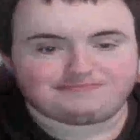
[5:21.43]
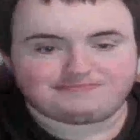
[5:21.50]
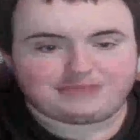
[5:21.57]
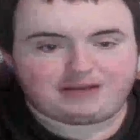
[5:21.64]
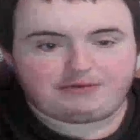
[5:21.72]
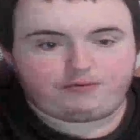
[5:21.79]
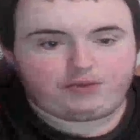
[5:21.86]

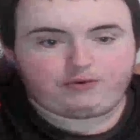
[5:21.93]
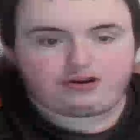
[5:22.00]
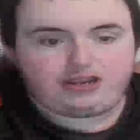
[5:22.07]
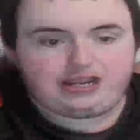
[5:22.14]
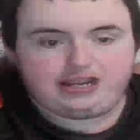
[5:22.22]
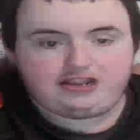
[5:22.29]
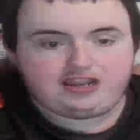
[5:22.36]
I mean, we were
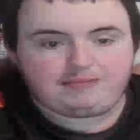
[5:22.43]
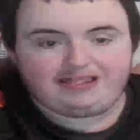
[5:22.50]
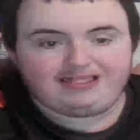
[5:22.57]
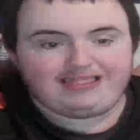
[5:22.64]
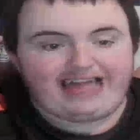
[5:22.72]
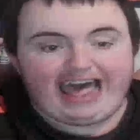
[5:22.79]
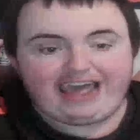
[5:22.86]
eating them
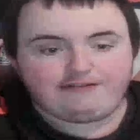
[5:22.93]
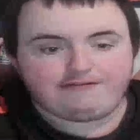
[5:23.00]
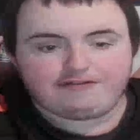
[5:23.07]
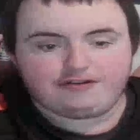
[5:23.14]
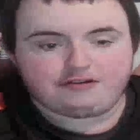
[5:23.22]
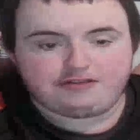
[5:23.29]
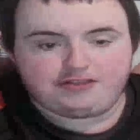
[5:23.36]
alive
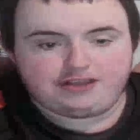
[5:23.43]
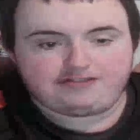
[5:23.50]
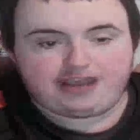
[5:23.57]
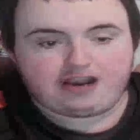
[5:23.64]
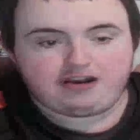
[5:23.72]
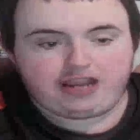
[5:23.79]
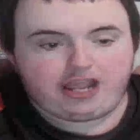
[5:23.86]
the
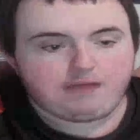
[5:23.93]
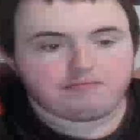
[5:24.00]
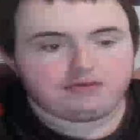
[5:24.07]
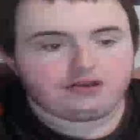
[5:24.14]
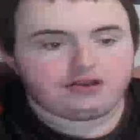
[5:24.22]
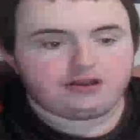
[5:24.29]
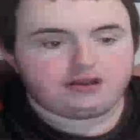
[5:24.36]
entire game.
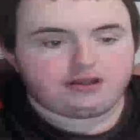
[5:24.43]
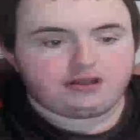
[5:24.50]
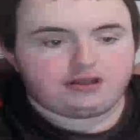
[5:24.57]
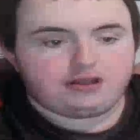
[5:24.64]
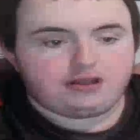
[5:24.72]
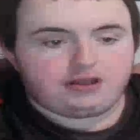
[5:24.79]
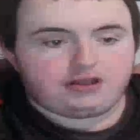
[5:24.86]

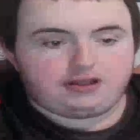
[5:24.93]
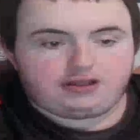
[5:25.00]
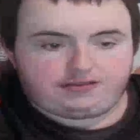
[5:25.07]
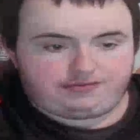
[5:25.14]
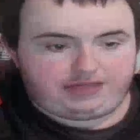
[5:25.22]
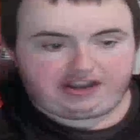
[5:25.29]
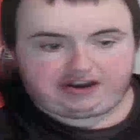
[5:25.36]

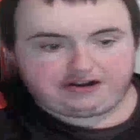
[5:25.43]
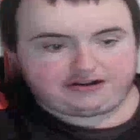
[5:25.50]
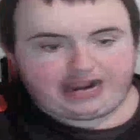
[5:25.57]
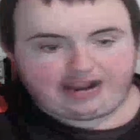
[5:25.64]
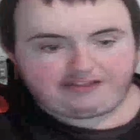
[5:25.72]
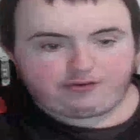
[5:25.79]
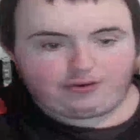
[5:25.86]
They could
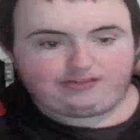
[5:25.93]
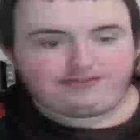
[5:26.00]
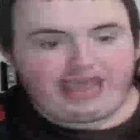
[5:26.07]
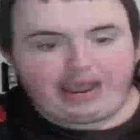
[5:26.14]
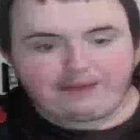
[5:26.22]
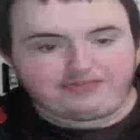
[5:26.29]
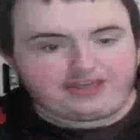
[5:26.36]
not do a
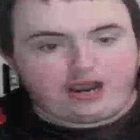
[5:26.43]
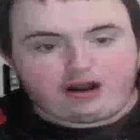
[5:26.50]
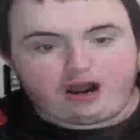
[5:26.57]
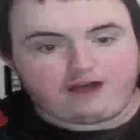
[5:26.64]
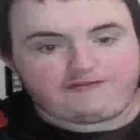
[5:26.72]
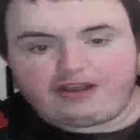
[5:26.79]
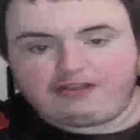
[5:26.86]
damn thing on
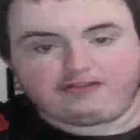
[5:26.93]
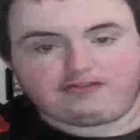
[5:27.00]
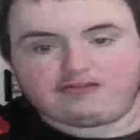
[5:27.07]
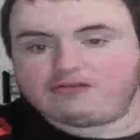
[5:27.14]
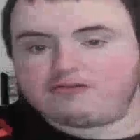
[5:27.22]
offense.